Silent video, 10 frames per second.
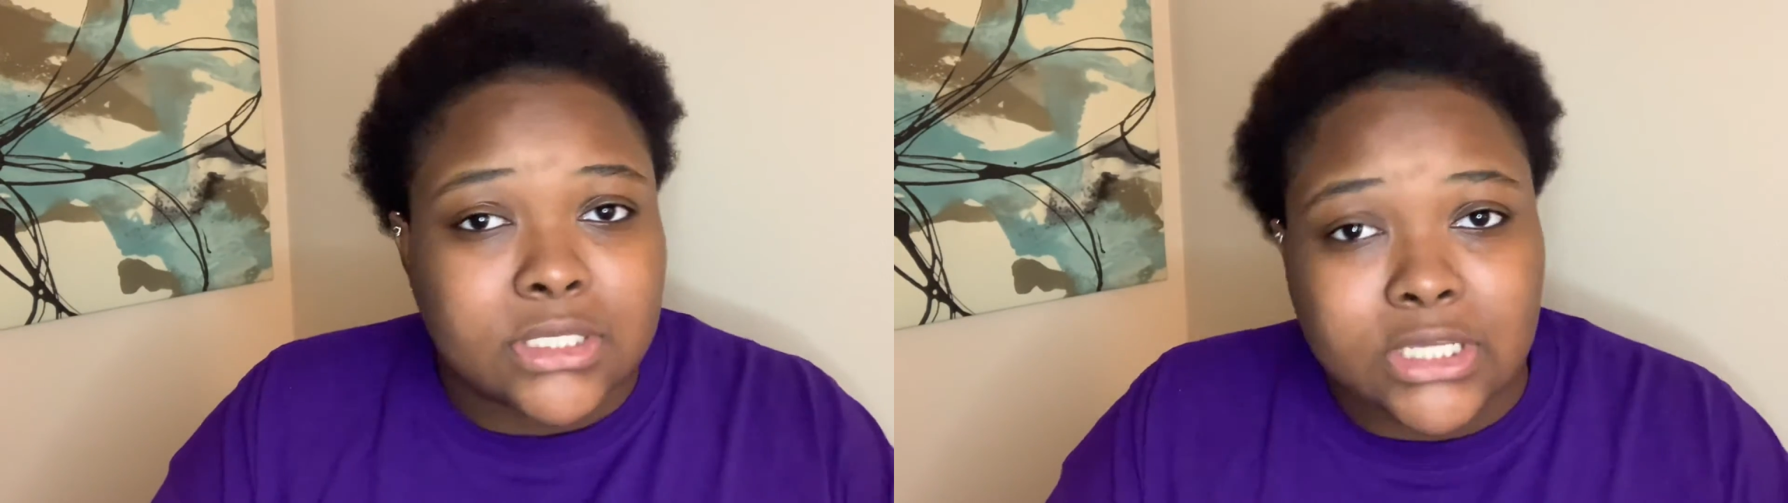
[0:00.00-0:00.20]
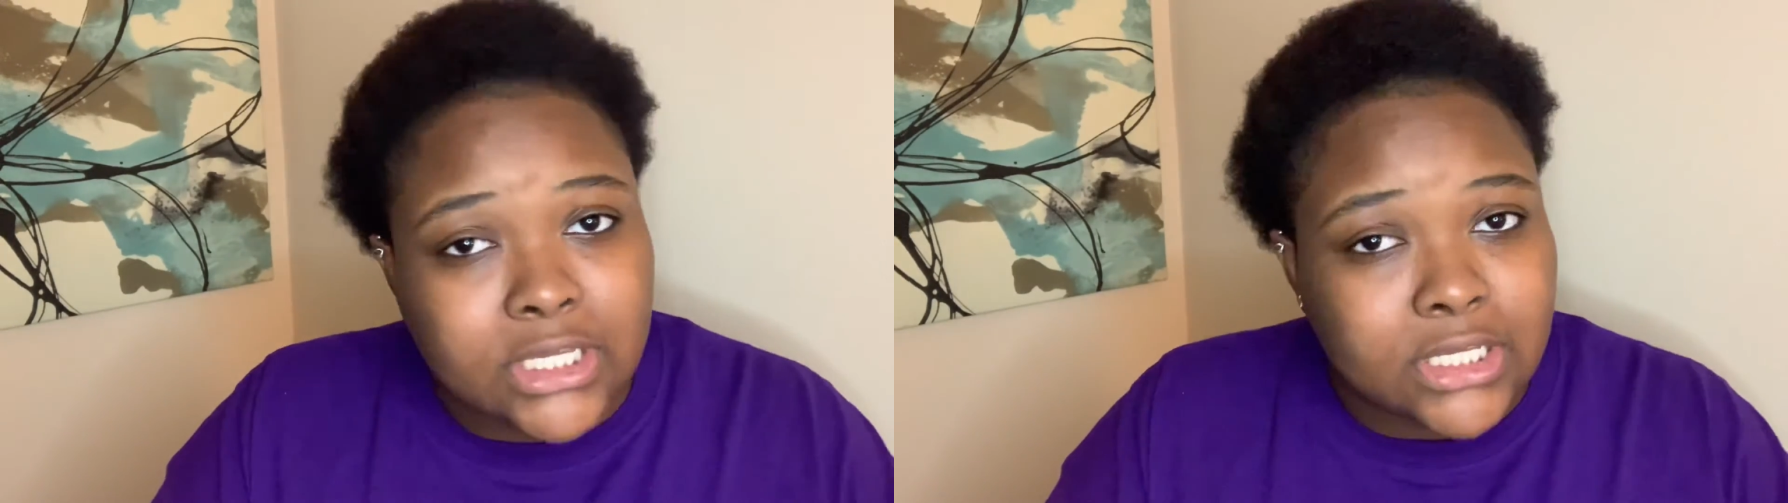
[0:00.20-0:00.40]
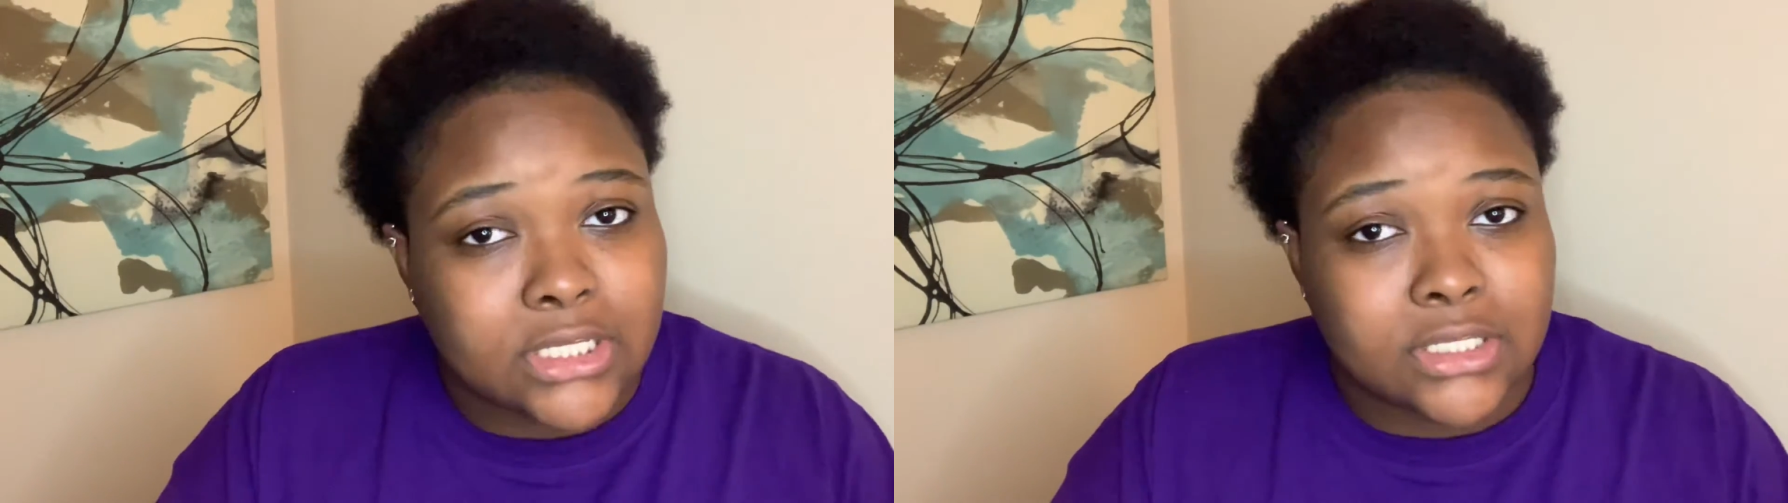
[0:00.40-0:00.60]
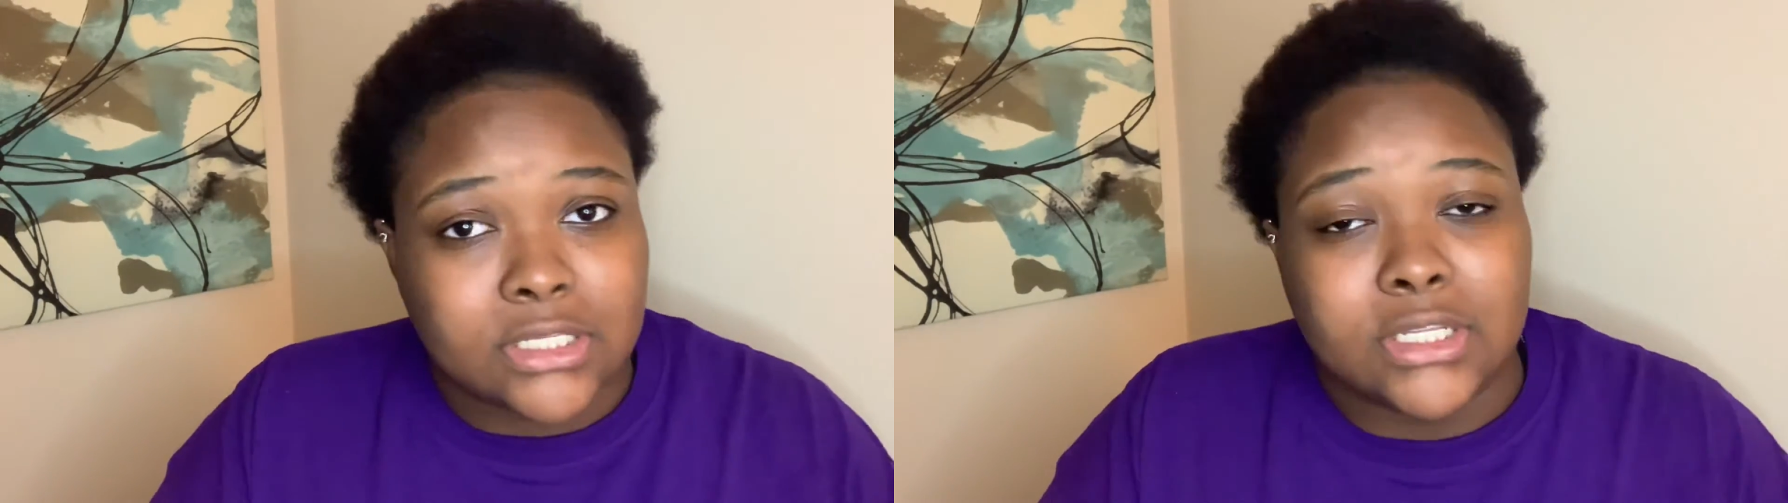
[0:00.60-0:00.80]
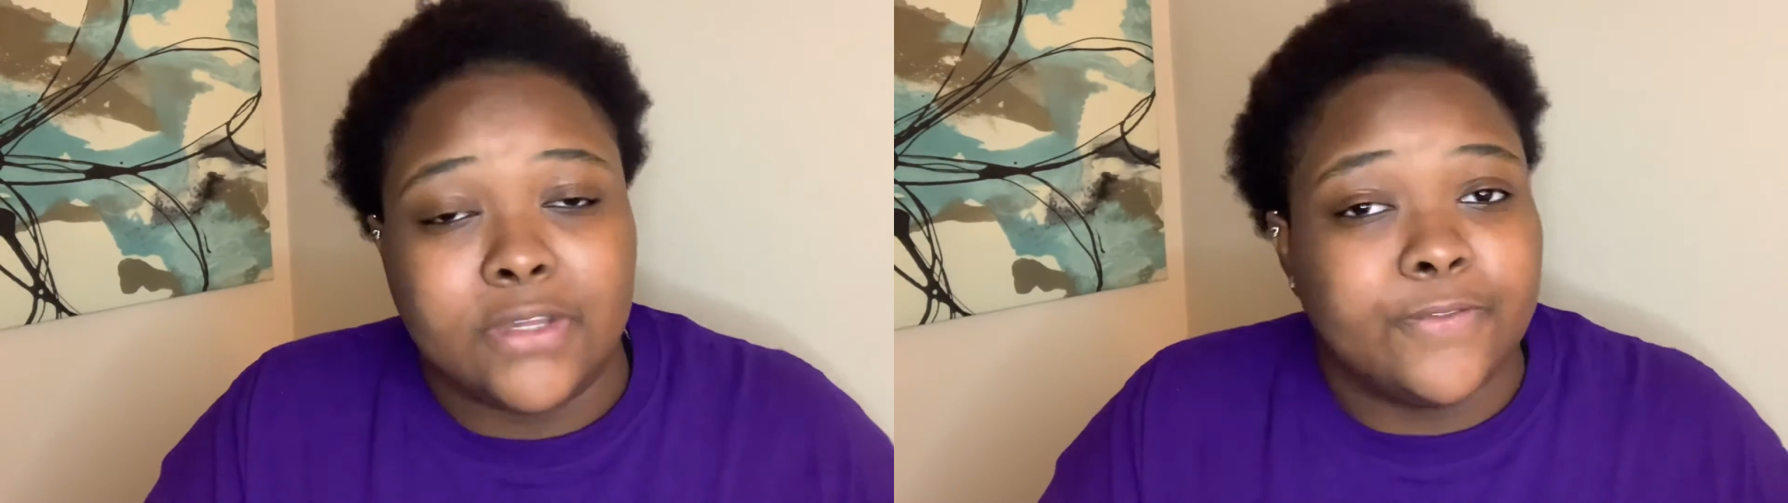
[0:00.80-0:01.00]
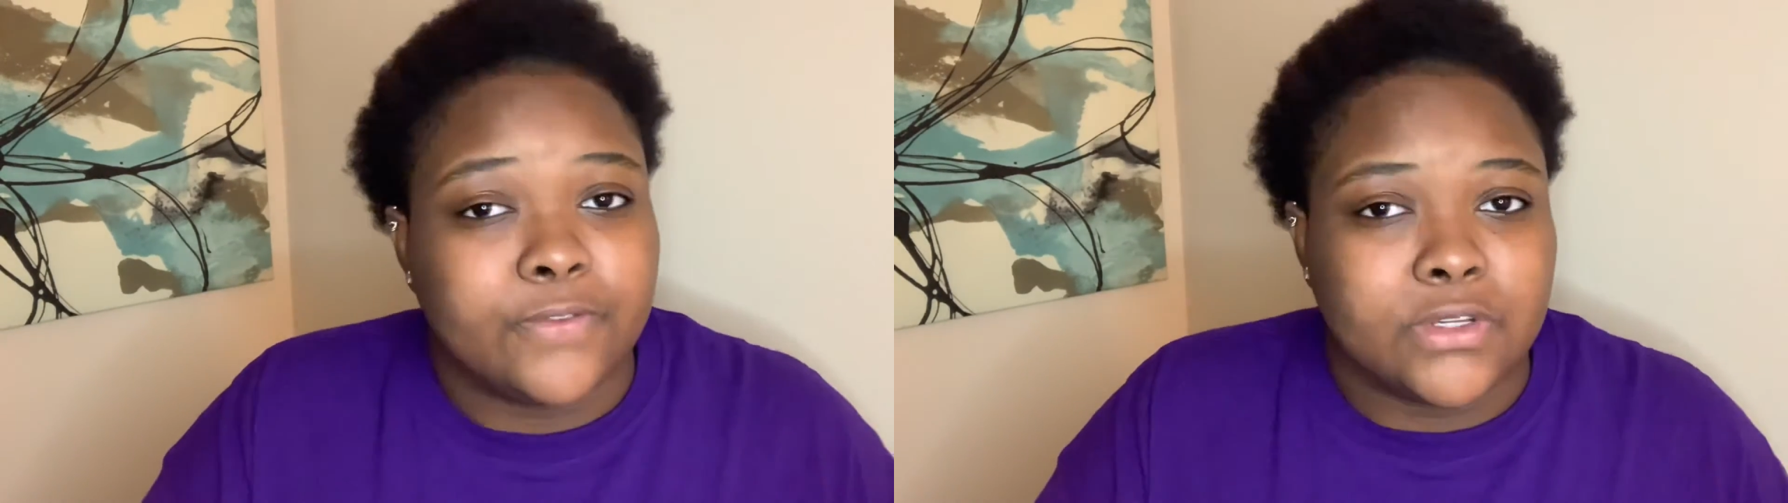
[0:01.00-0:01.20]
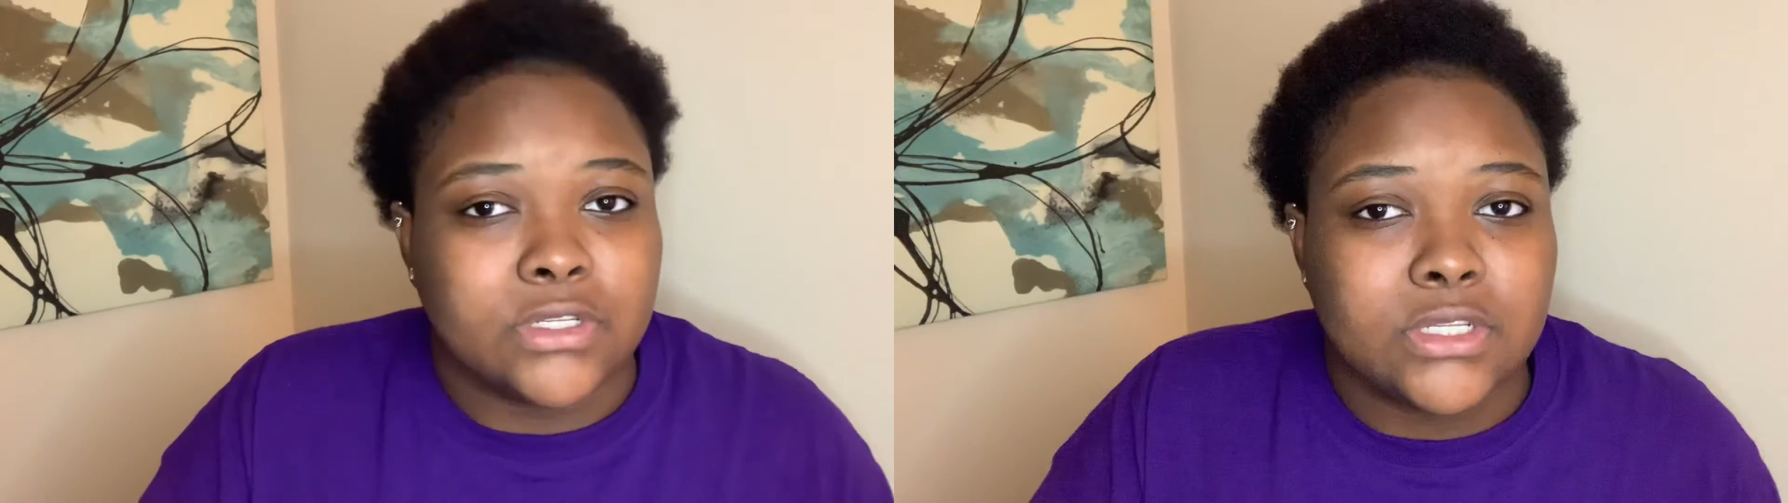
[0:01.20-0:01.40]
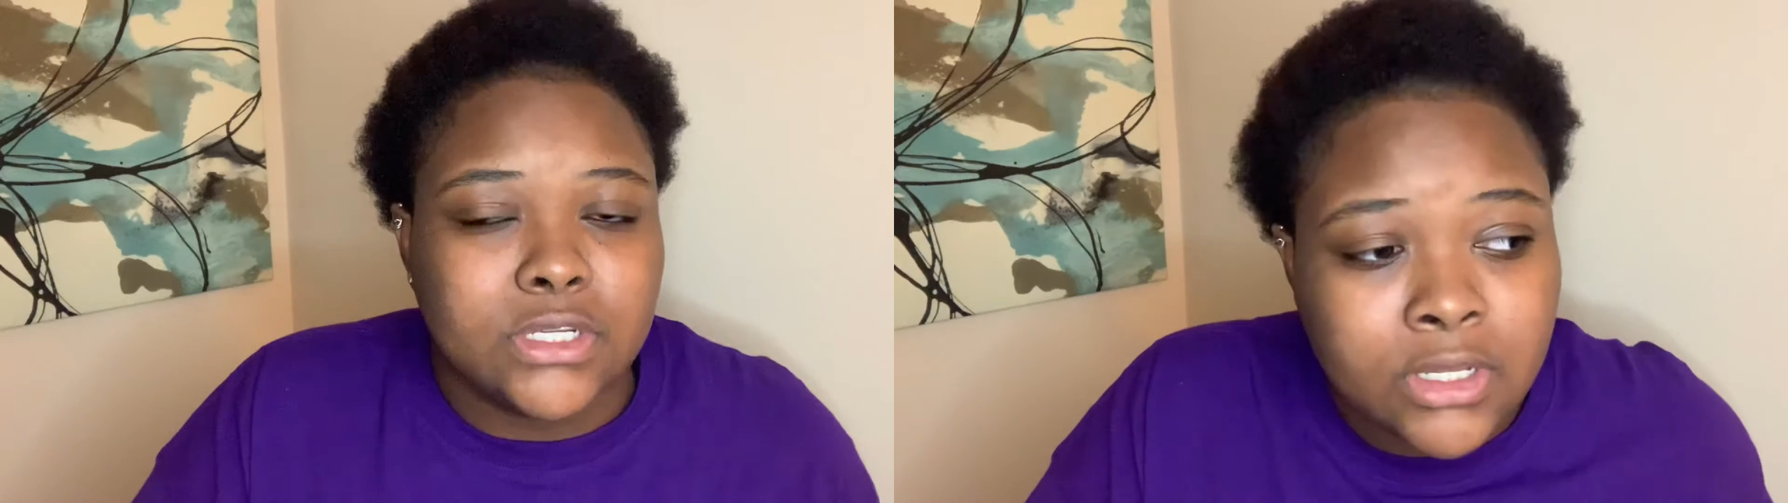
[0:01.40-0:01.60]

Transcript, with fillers: kids, infants.